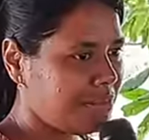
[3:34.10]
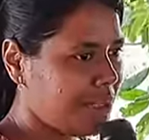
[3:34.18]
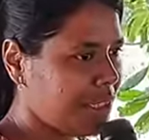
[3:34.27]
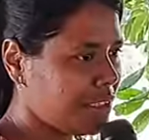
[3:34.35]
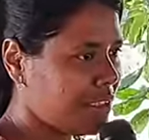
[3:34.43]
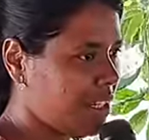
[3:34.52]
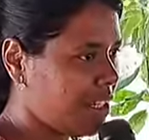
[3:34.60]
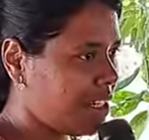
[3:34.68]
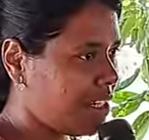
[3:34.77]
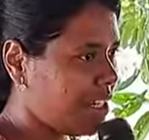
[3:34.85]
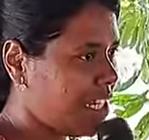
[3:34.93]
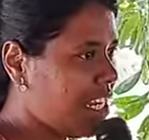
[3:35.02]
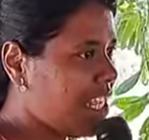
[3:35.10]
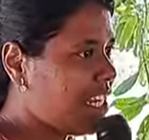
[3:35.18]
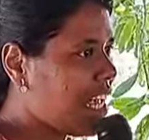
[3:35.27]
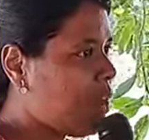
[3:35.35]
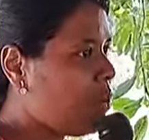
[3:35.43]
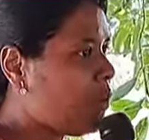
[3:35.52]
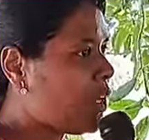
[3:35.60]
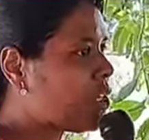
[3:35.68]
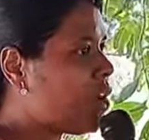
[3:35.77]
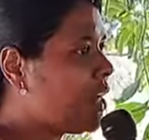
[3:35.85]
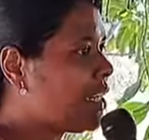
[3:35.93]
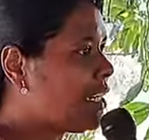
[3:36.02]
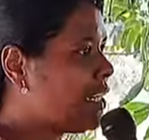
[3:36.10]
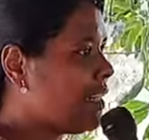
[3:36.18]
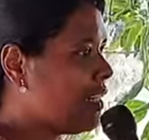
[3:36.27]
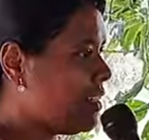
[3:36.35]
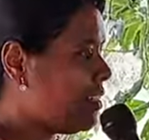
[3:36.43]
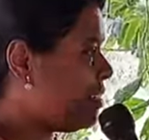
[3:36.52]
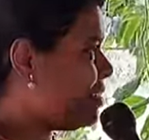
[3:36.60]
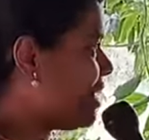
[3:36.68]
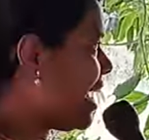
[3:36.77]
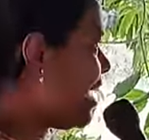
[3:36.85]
Praise God. Now, when God created the